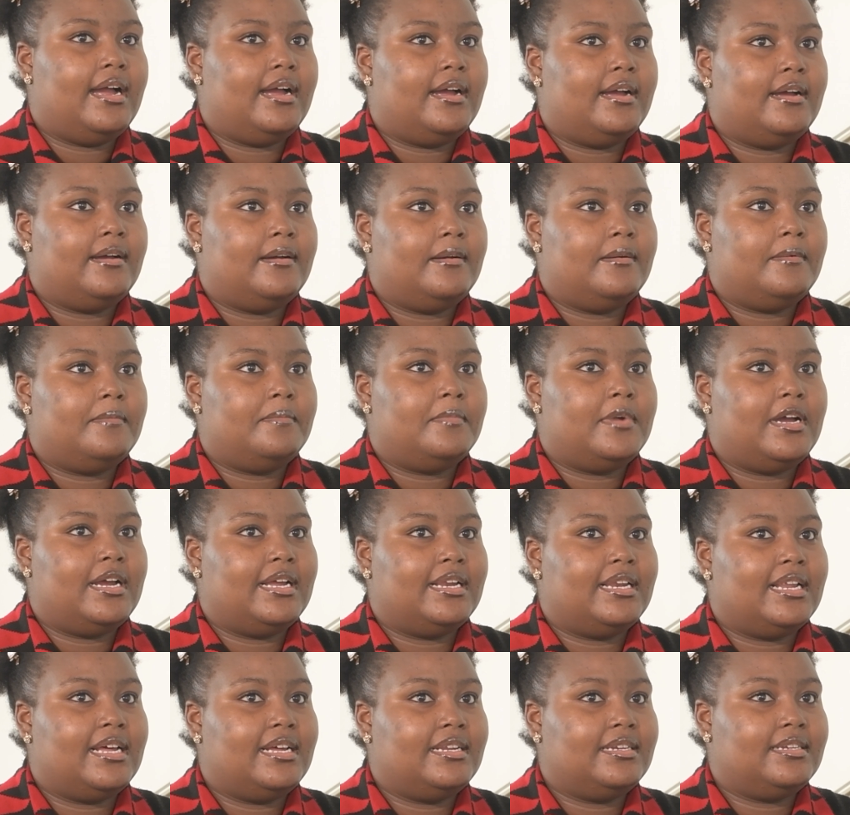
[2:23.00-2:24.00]
I
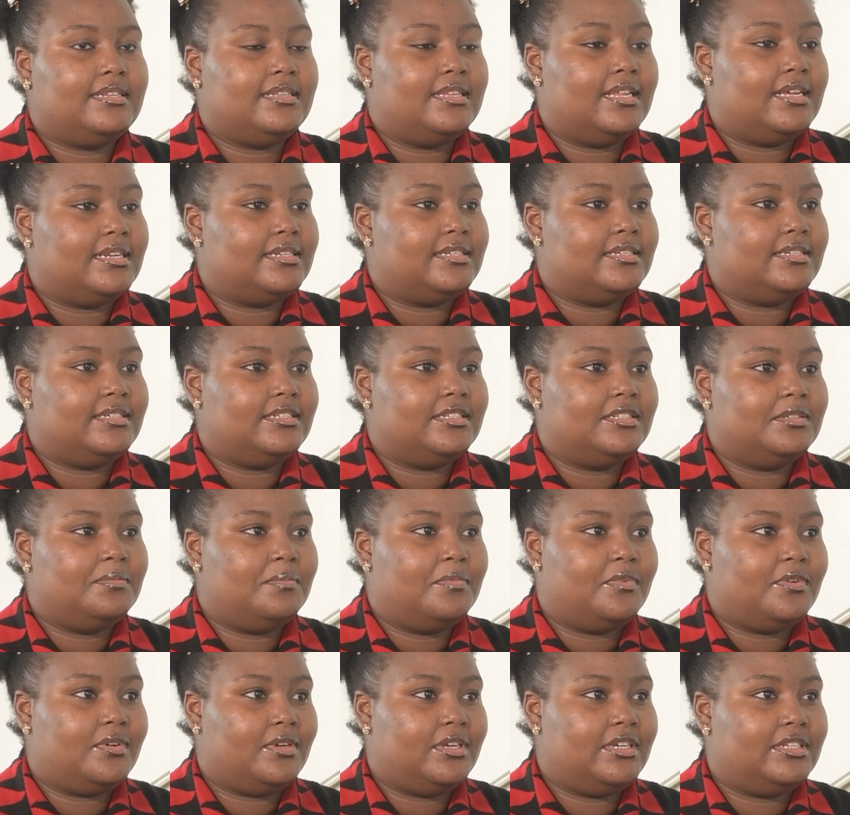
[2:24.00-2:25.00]
learned that it's
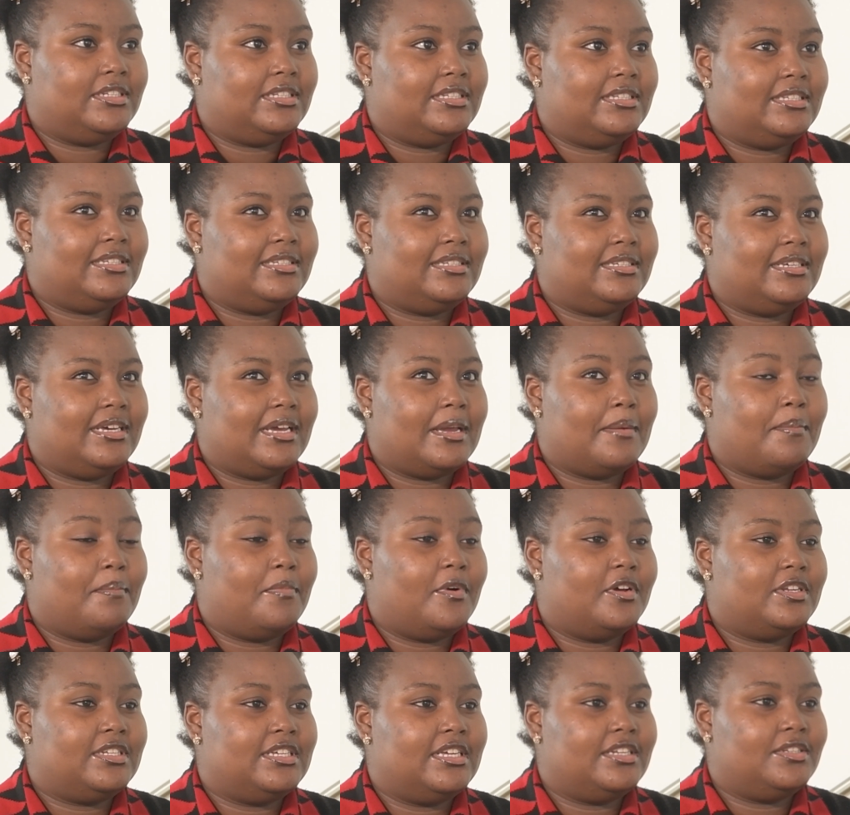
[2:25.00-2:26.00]

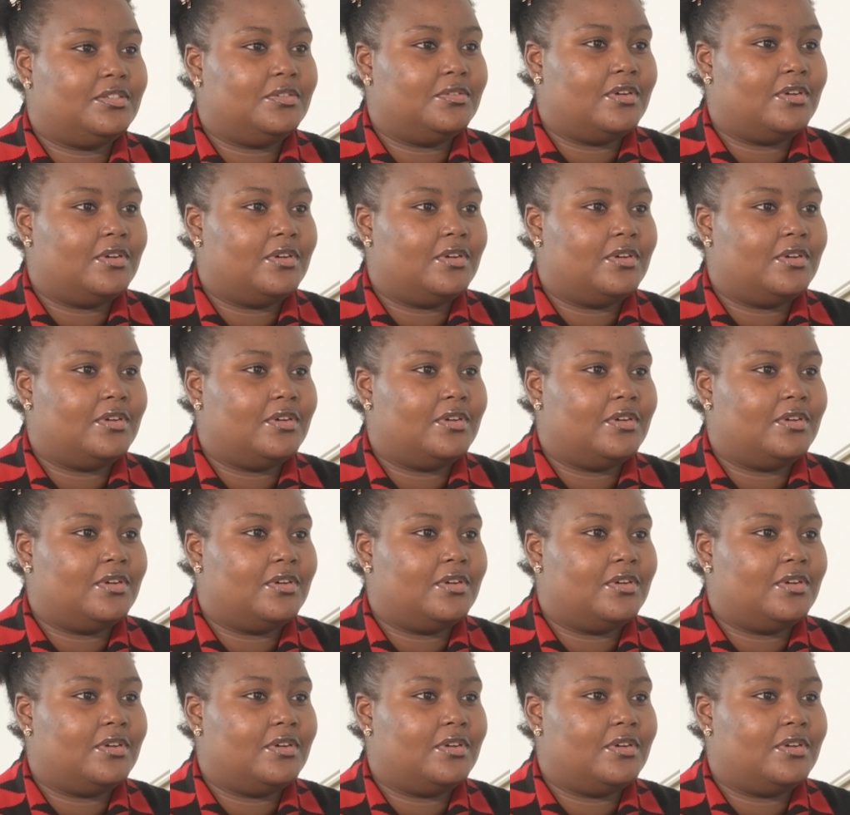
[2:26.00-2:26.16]
important